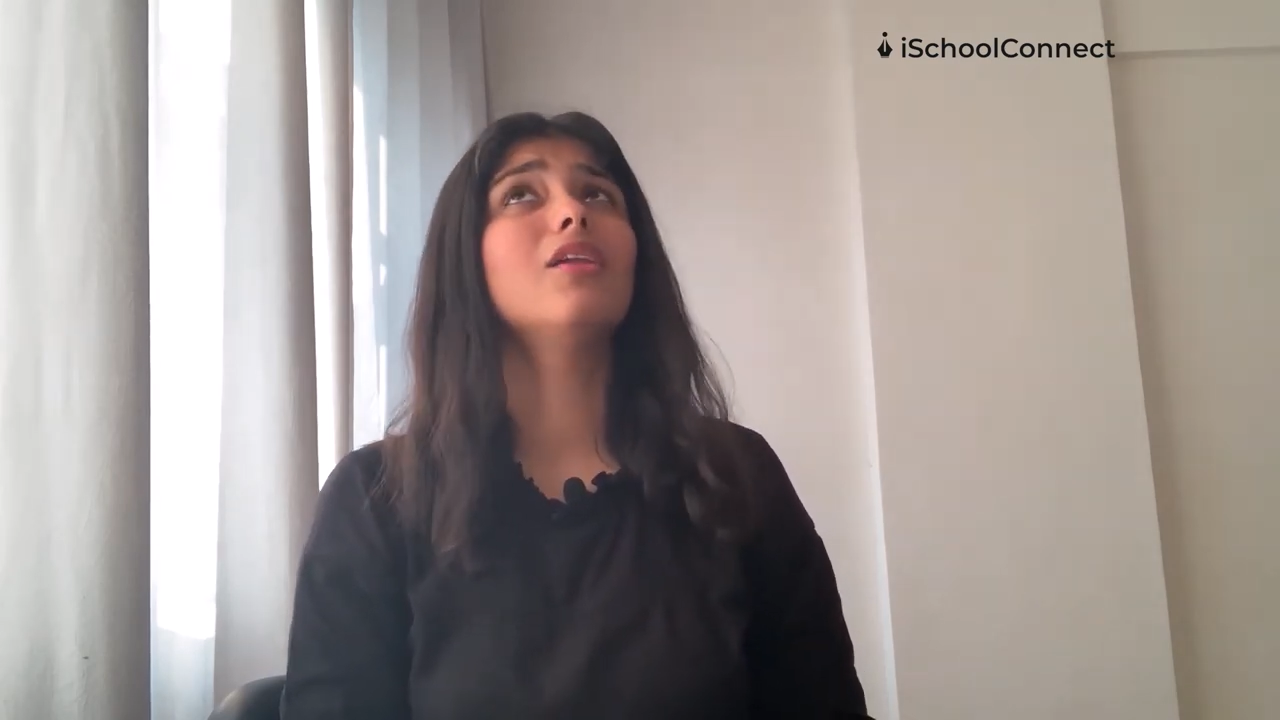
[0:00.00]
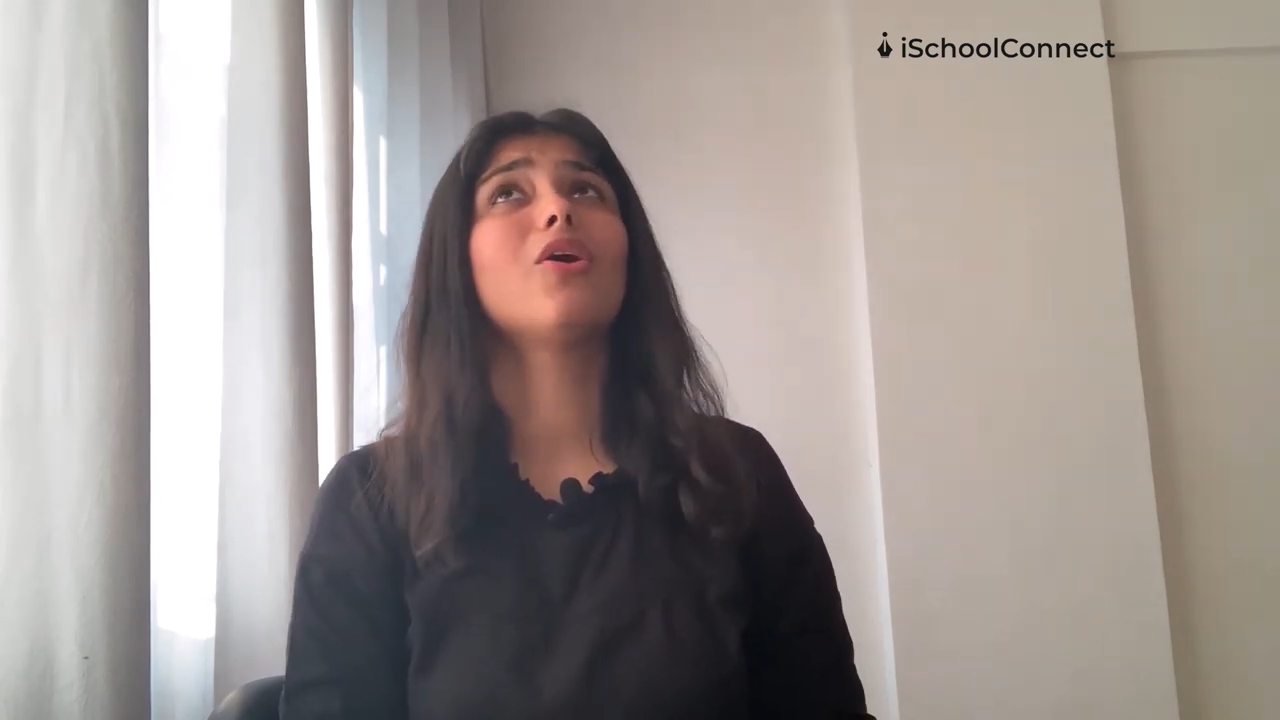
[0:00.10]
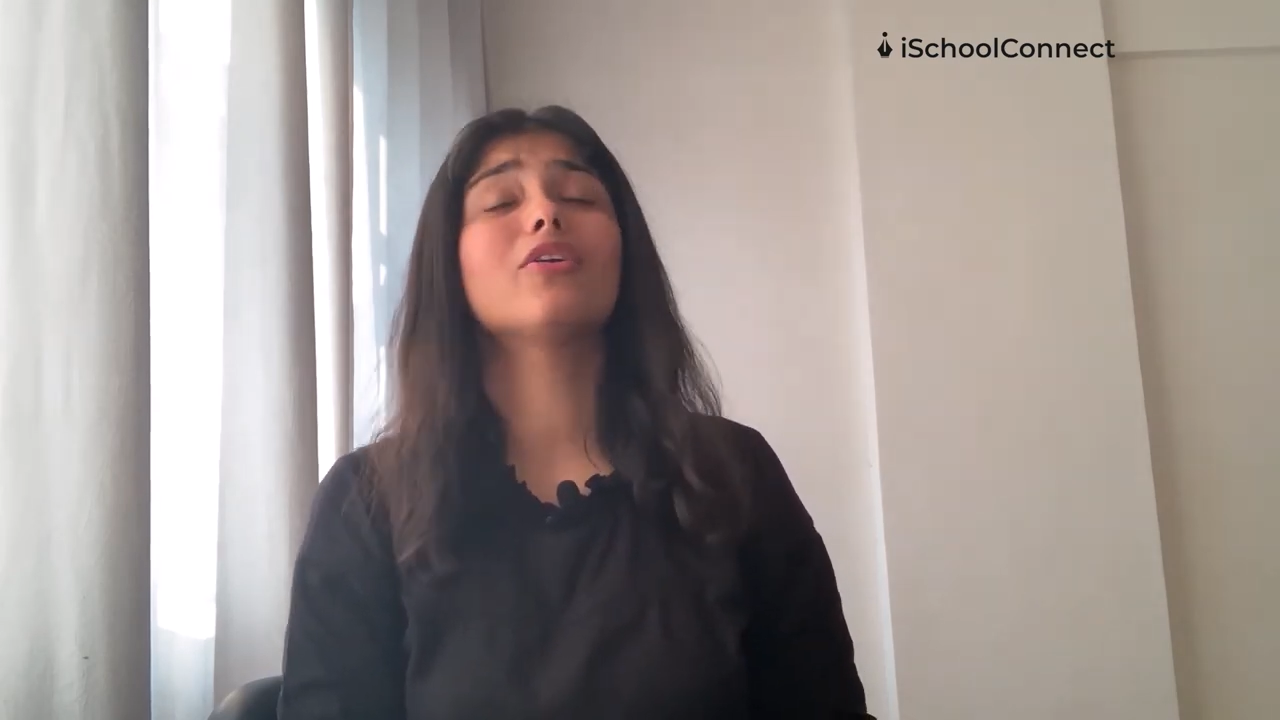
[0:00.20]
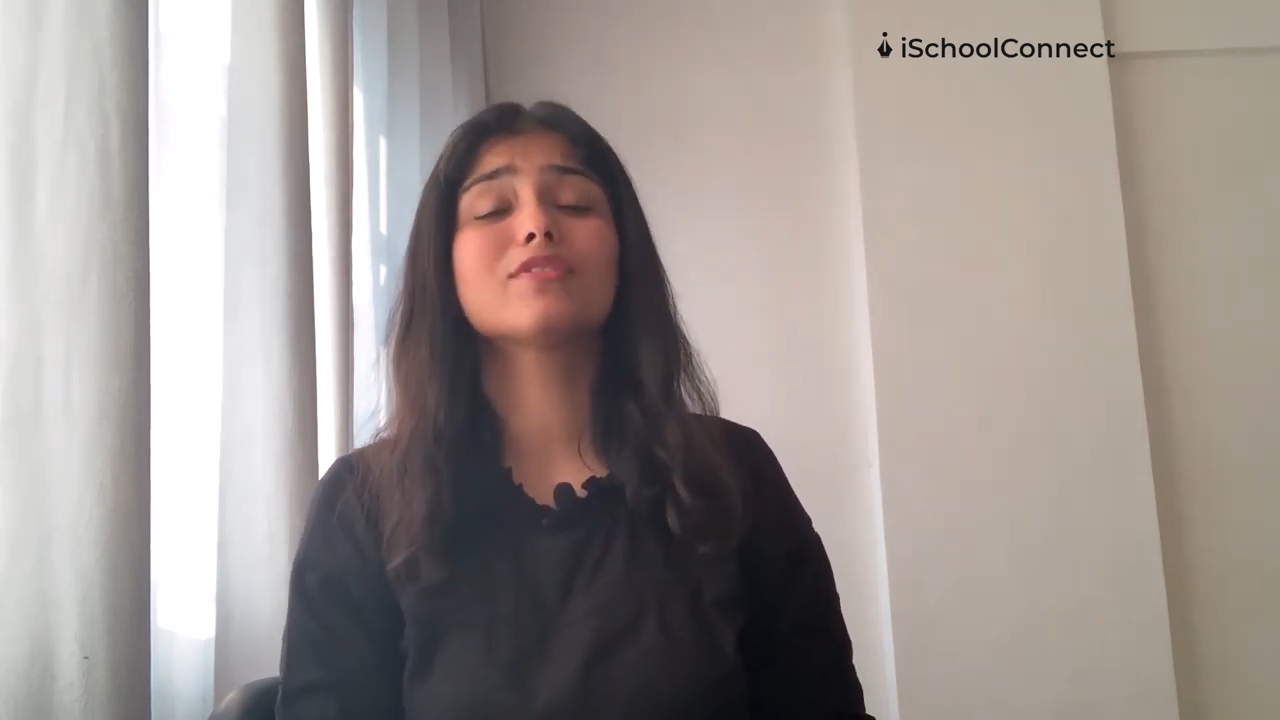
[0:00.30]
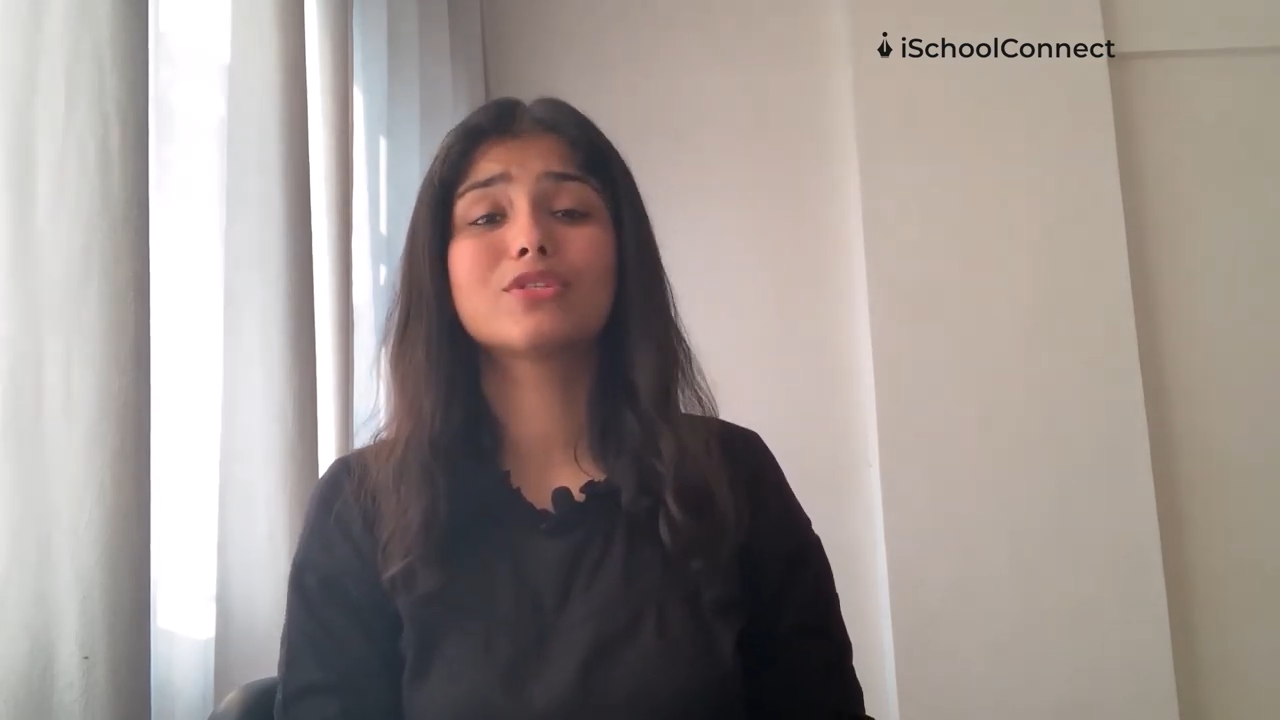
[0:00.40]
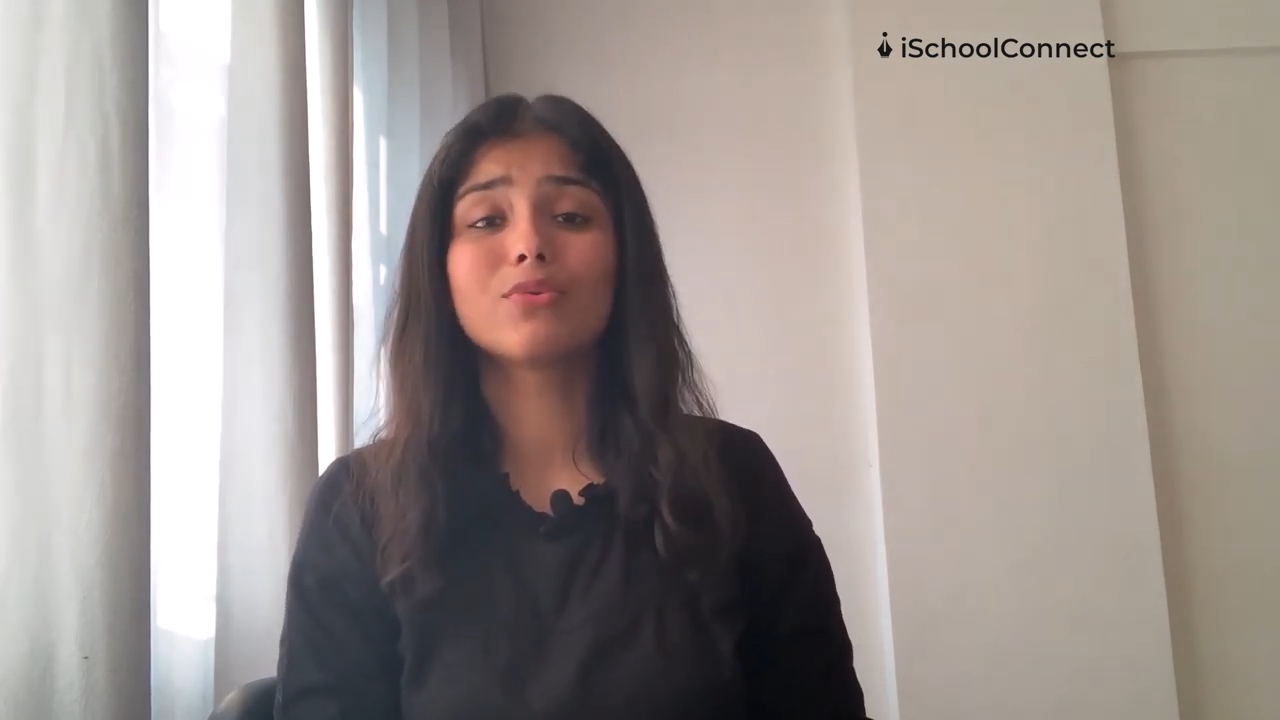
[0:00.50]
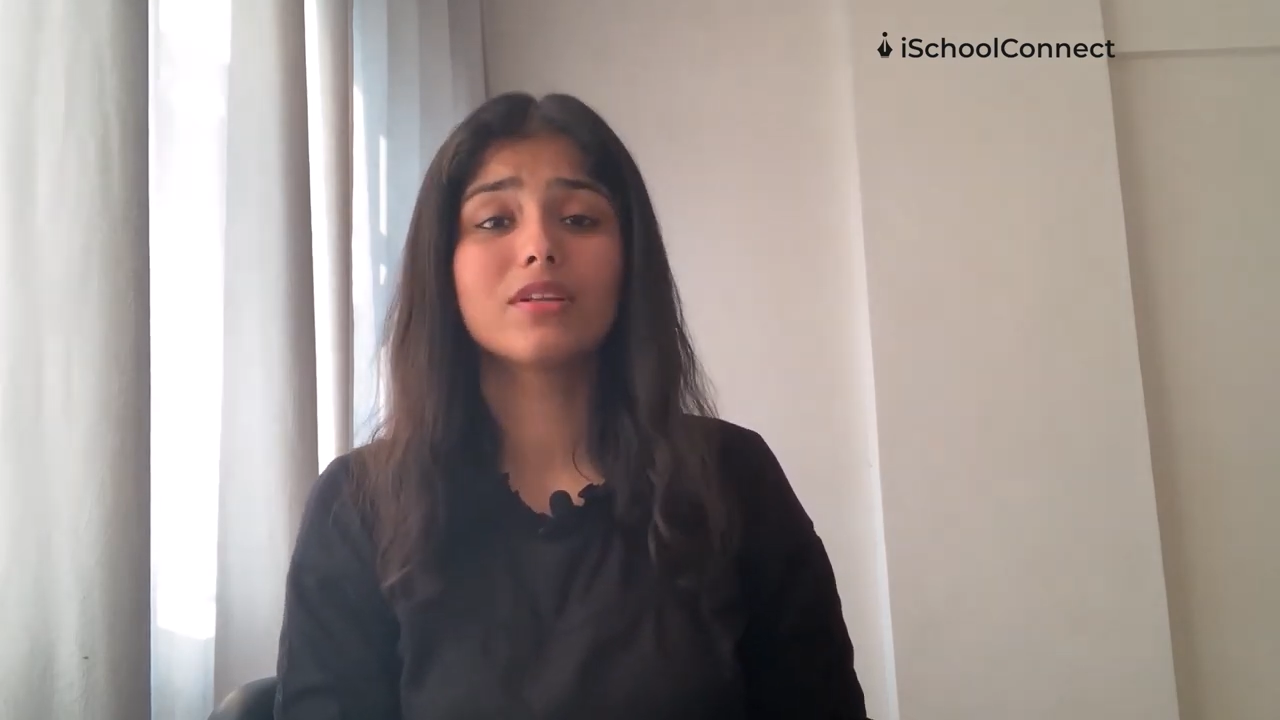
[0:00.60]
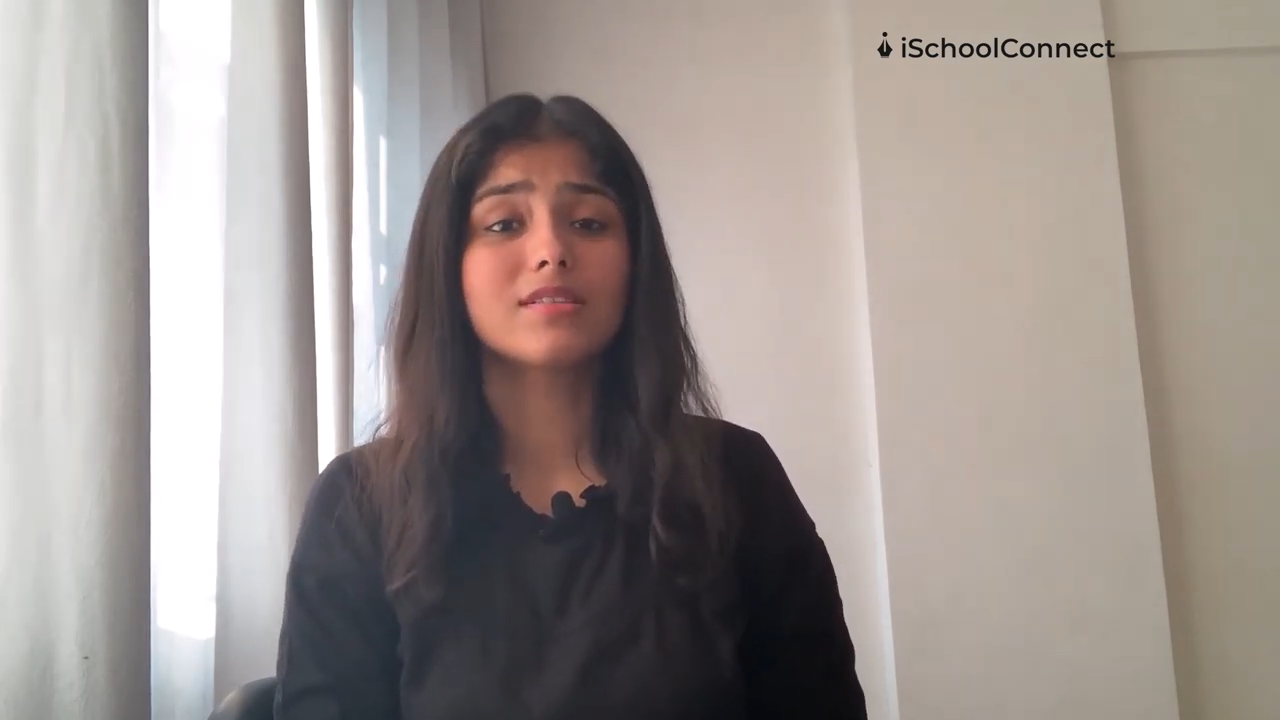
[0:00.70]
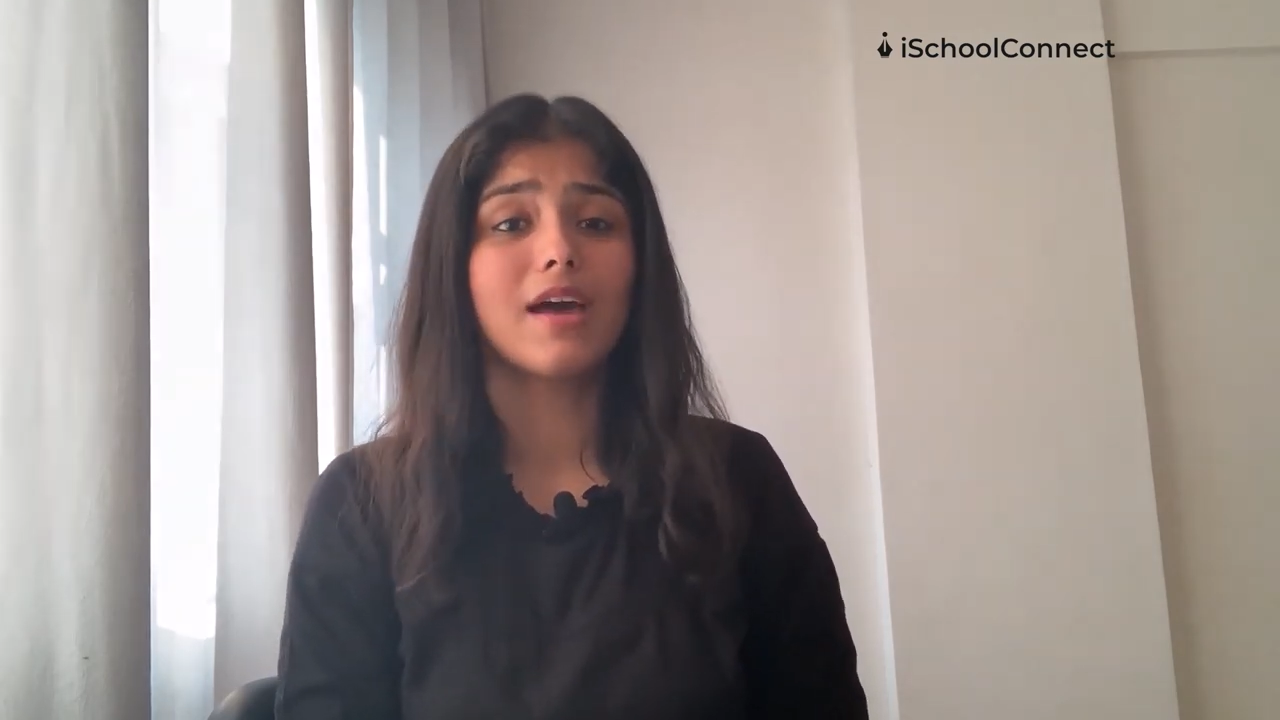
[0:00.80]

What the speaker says: lot of students